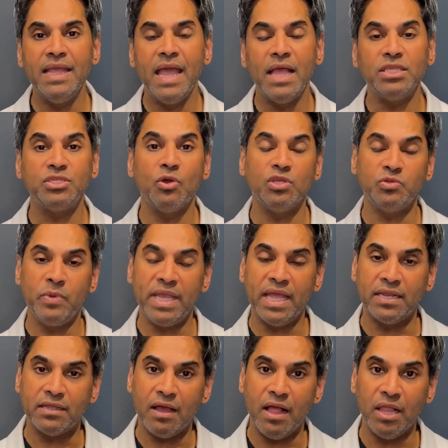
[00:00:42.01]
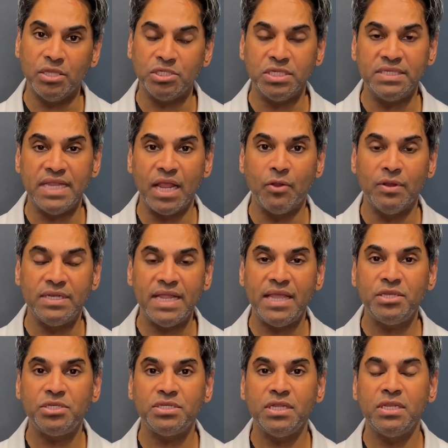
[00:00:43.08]
And so as we get collagen
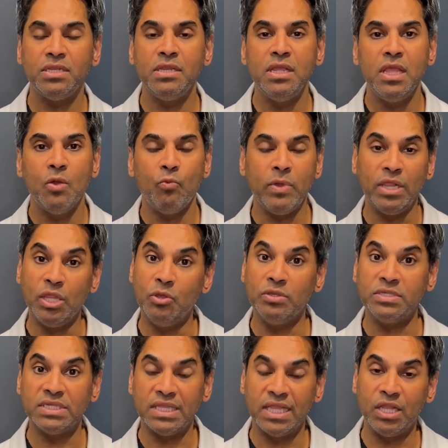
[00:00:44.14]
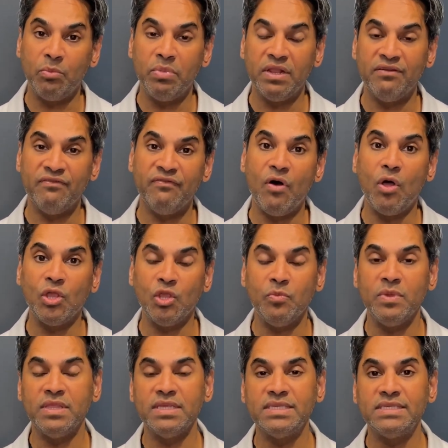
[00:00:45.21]
degradation, we lose a little bit of volume
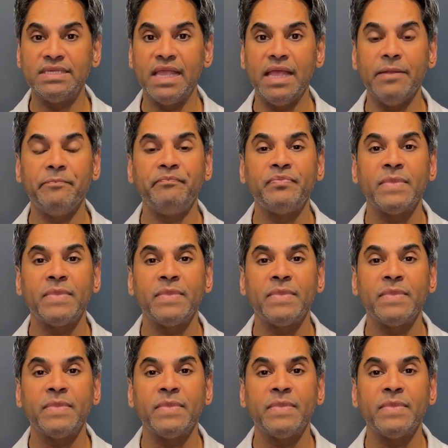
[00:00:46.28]
in the skin.